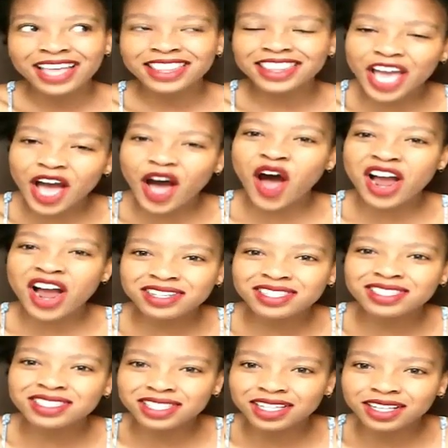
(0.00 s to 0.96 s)
there
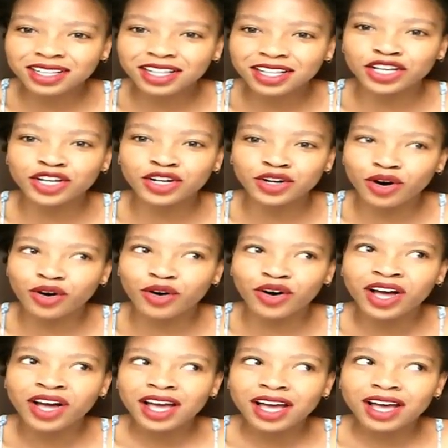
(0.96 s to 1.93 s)
are still,
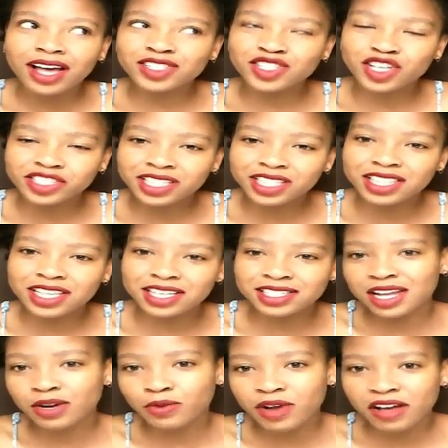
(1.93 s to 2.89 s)
certain
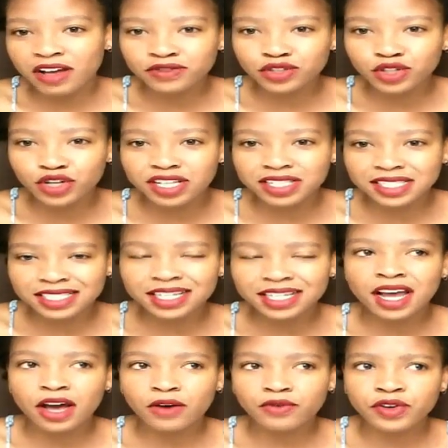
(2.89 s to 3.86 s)
things that we have to
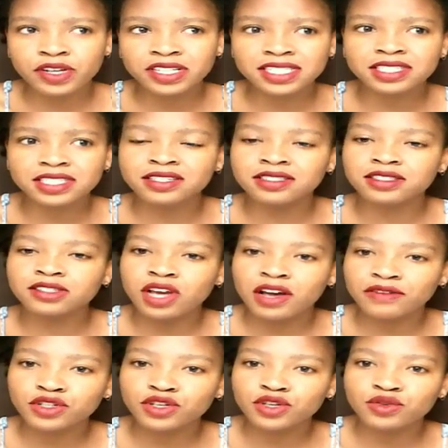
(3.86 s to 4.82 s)
consider. For instance, you
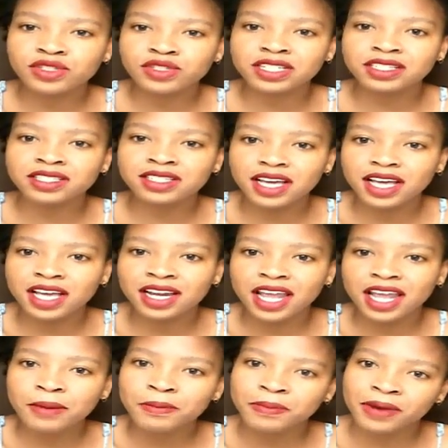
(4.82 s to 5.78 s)
have to use it
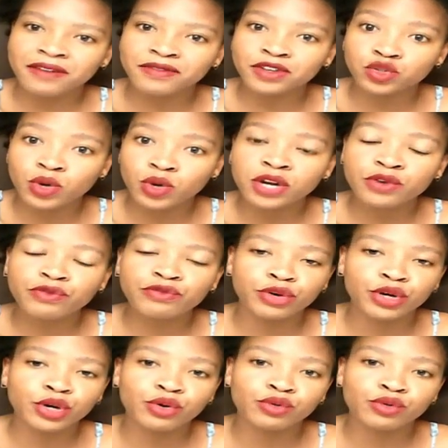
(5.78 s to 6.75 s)
in a private dwelling
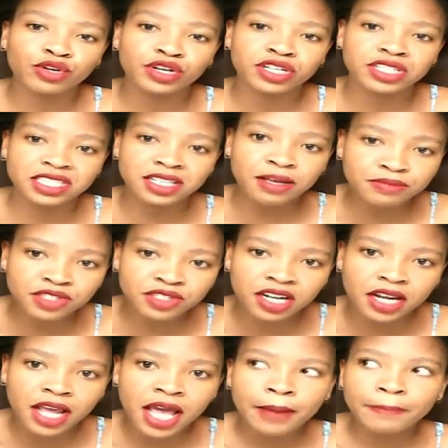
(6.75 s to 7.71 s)
for your own
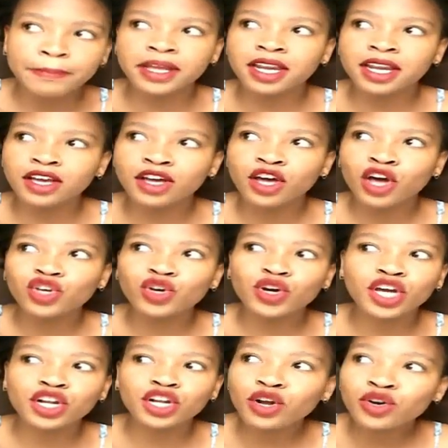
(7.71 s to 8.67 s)
consumption, meaning
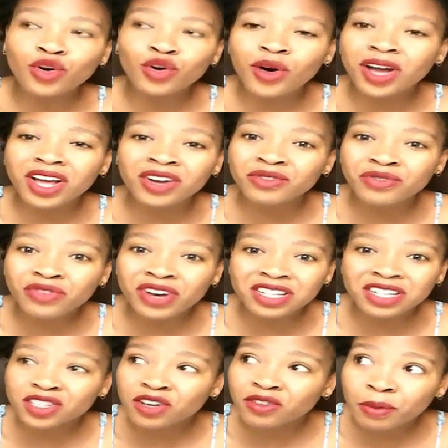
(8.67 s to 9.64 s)
you cannot go in
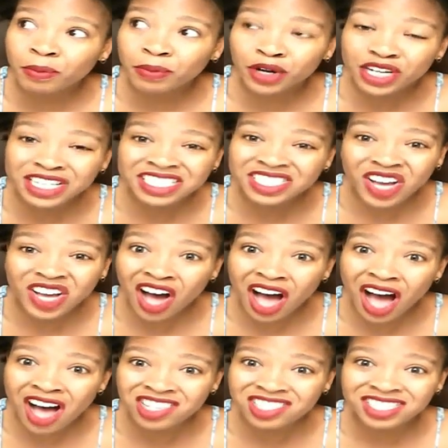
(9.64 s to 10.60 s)
front of a police
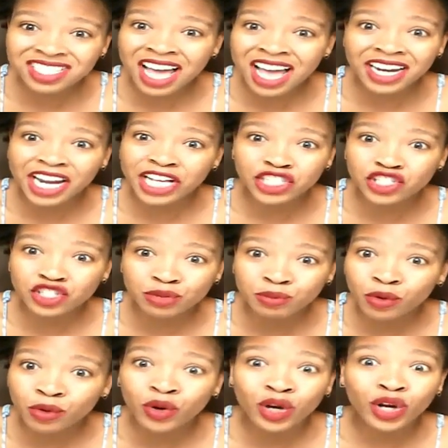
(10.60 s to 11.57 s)
car outside and
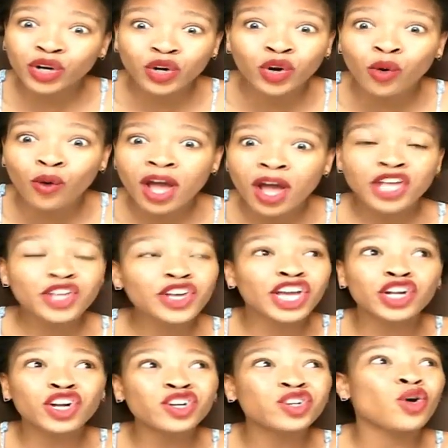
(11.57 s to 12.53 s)
smoke. No. You
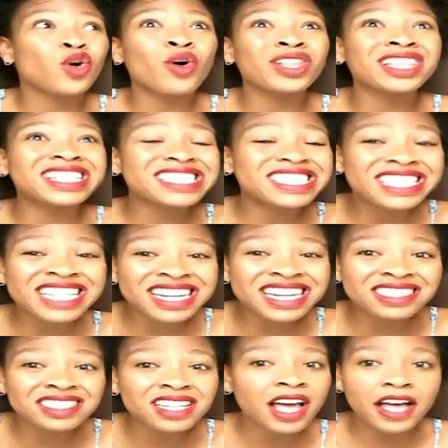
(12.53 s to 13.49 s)
cannot go on the
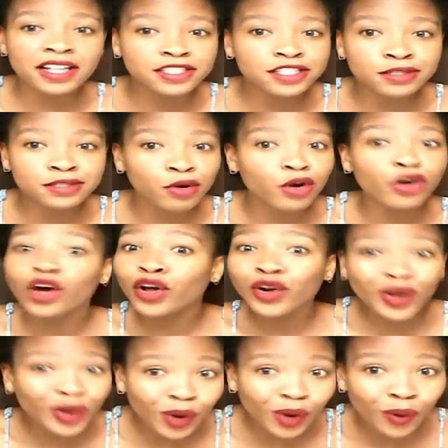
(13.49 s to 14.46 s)
street and smoke.
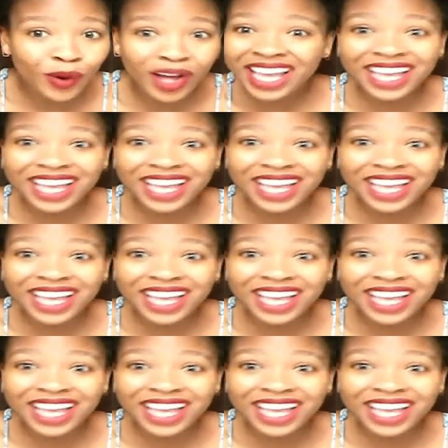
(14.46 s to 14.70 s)
No.